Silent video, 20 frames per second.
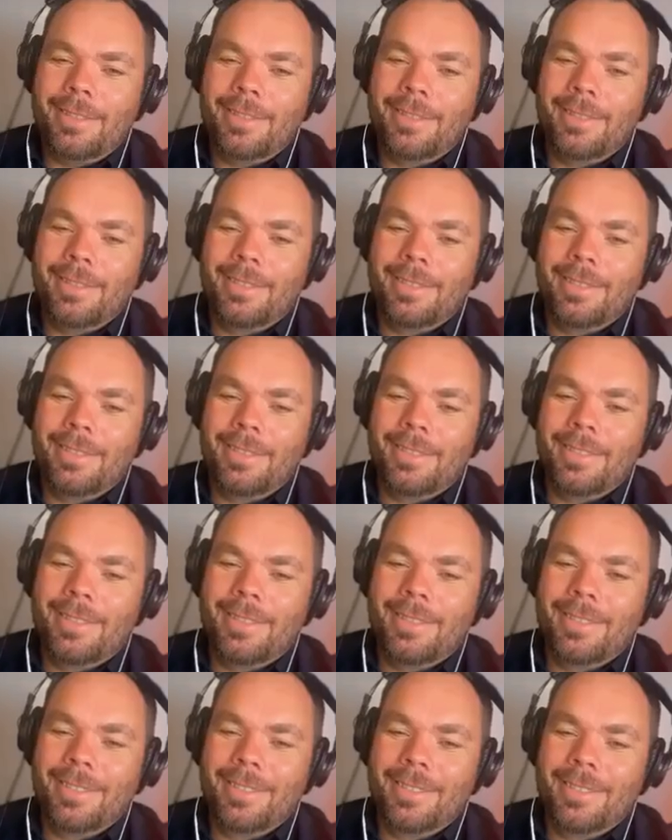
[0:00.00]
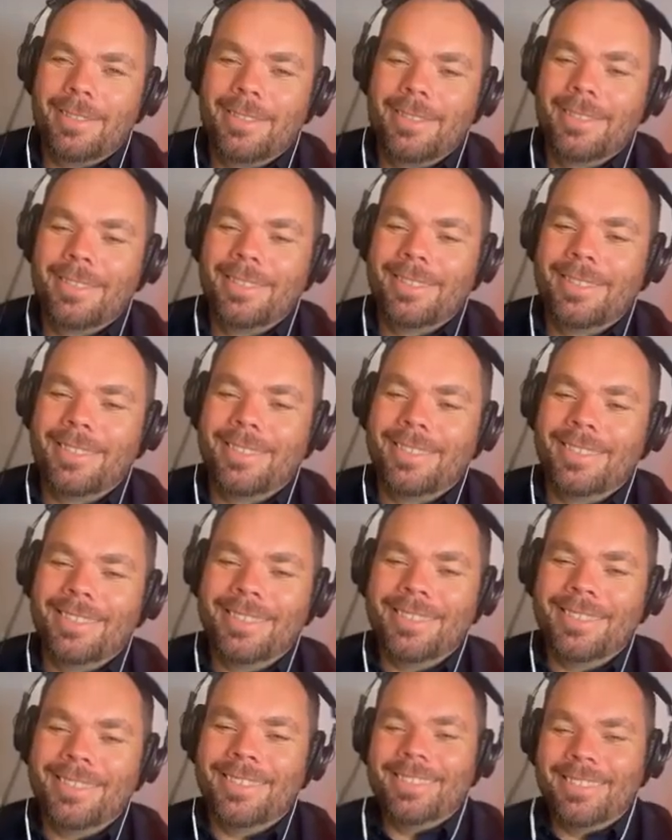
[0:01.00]

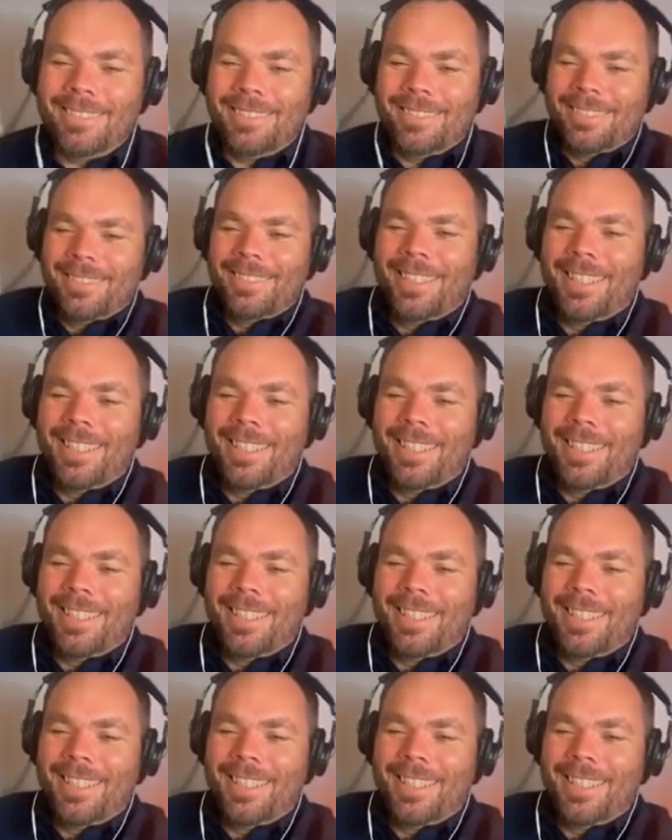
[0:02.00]
No words are spoken by the person on screen.